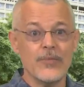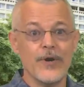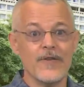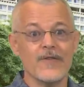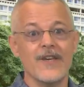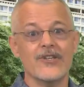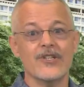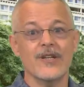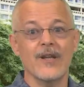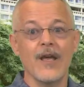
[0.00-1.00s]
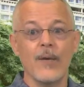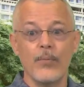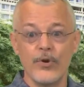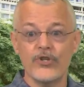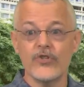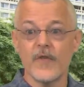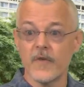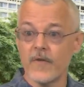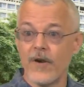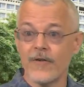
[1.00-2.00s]
presentation, push the
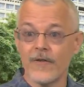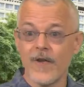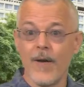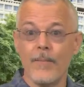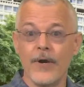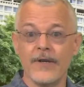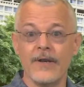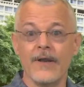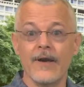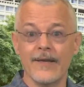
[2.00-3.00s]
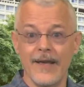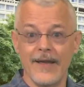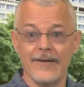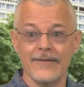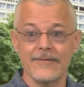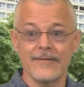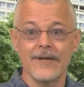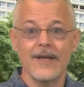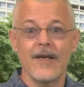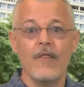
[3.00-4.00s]
Start/Stop button again.
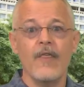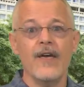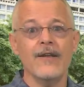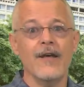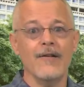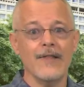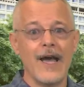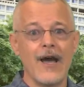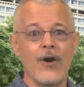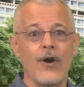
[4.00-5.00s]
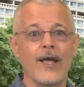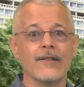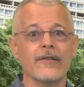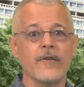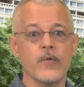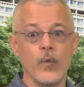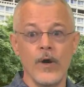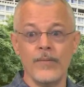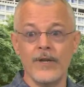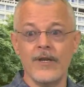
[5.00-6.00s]
Then allow at least
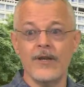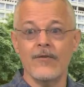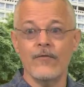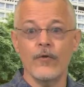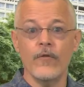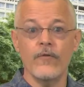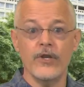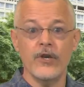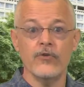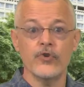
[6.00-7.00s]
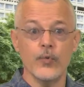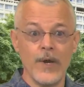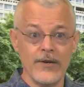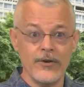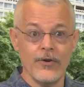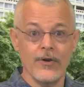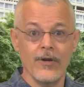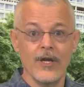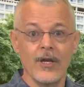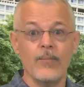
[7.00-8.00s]
1 minute for the video to render
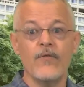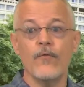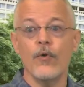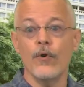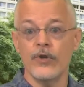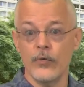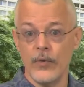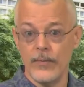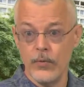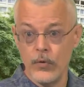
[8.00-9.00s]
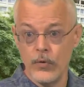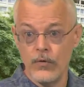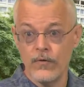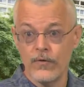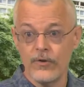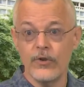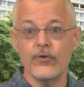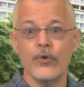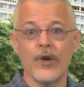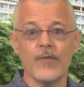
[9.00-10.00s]
before you remove your
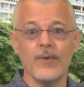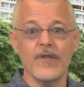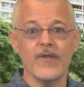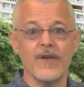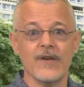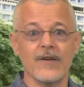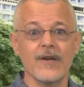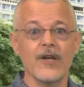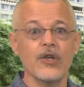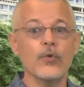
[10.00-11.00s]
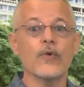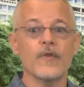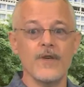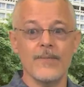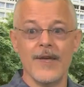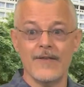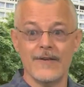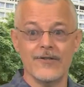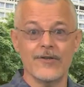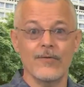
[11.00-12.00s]
USB stick. You will see a
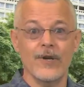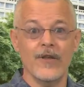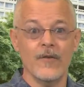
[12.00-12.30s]
message when it's